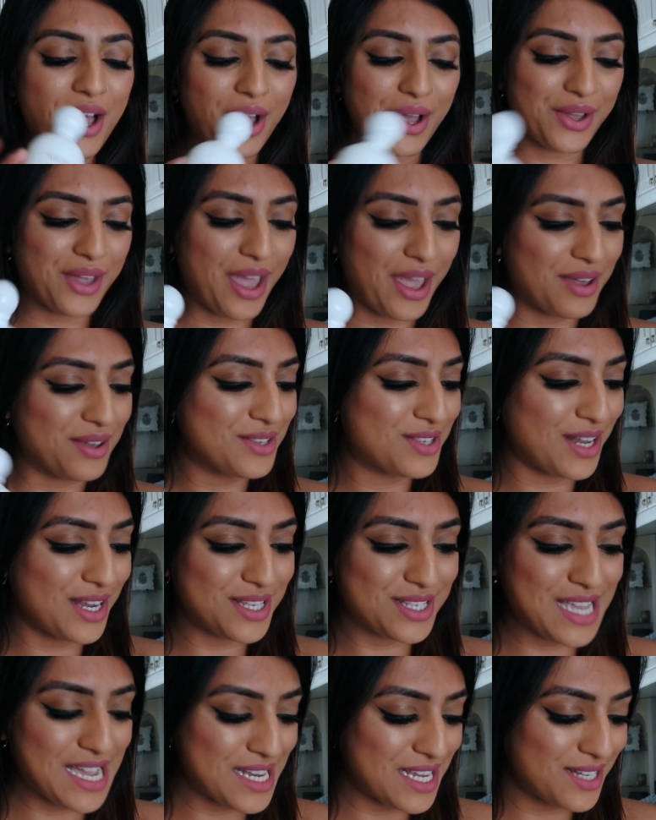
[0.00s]
Okay, so
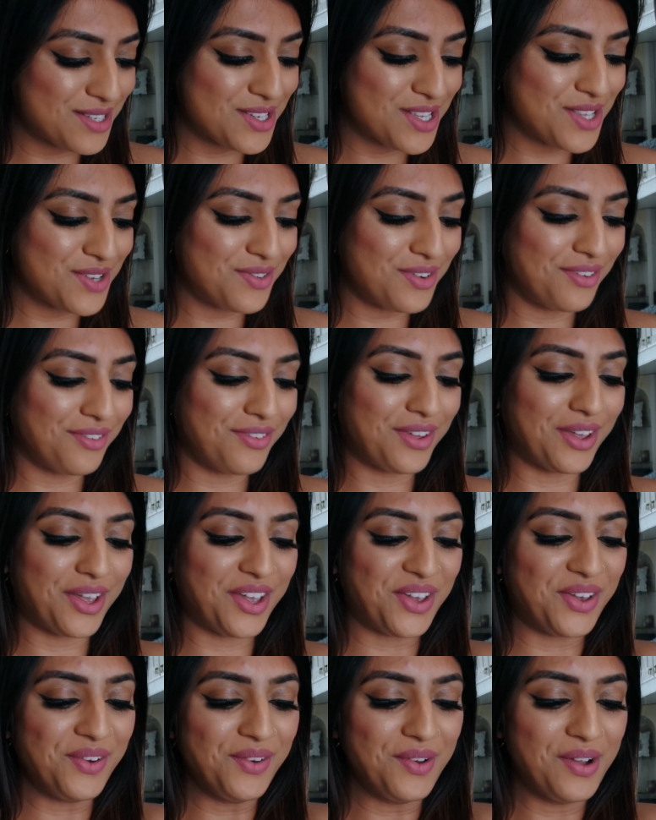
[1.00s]
let's get down to the
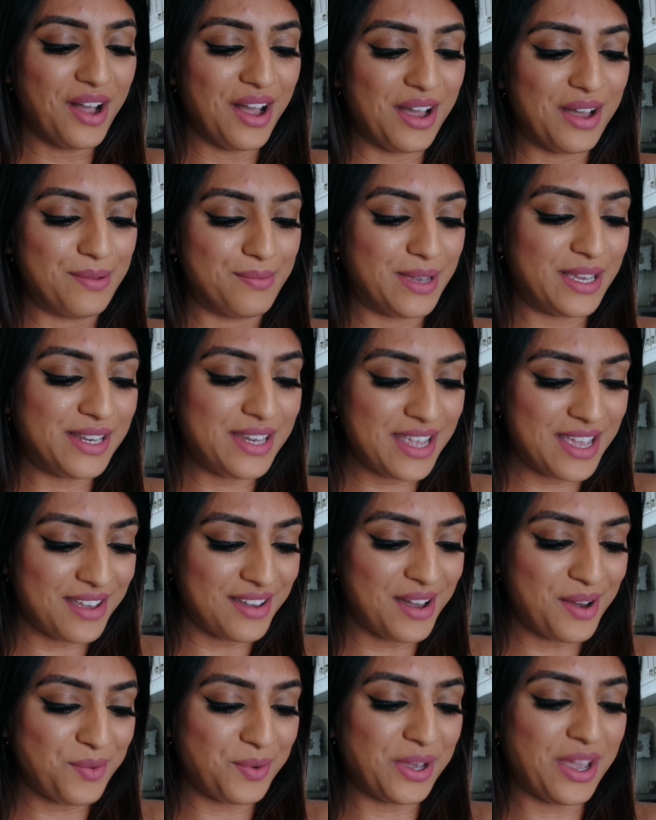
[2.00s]
review. In
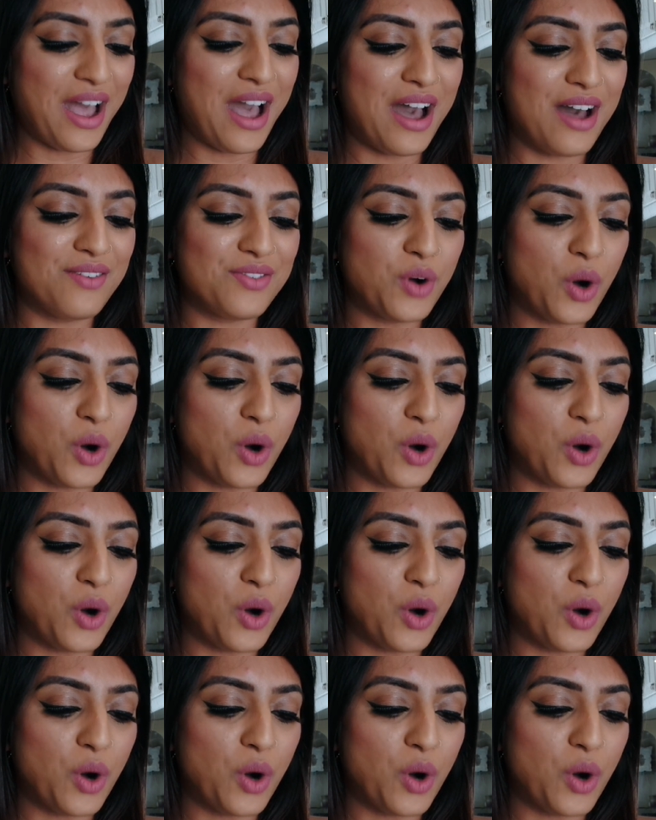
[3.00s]
here we have